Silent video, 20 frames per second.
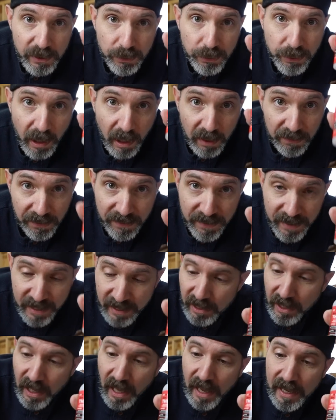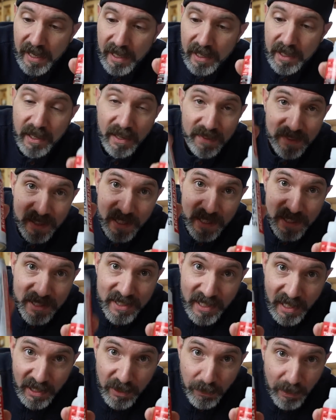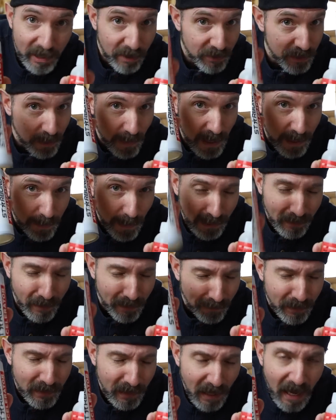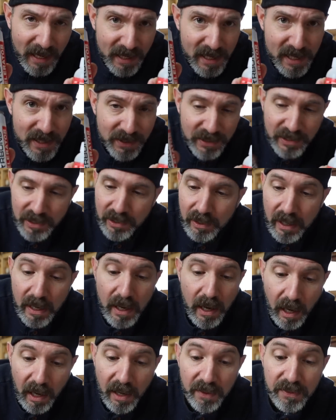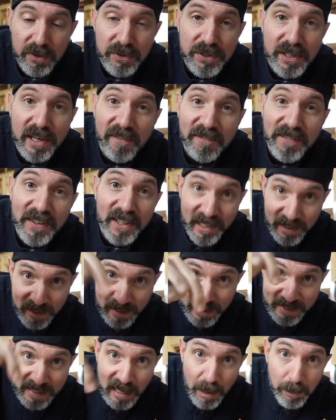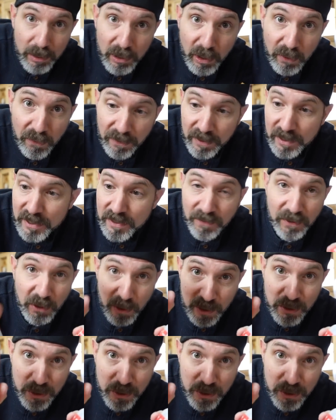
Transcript: glue called Thick and the accelerator to make my life a lot easier. Uh, there's an affiliate link down below for this if you're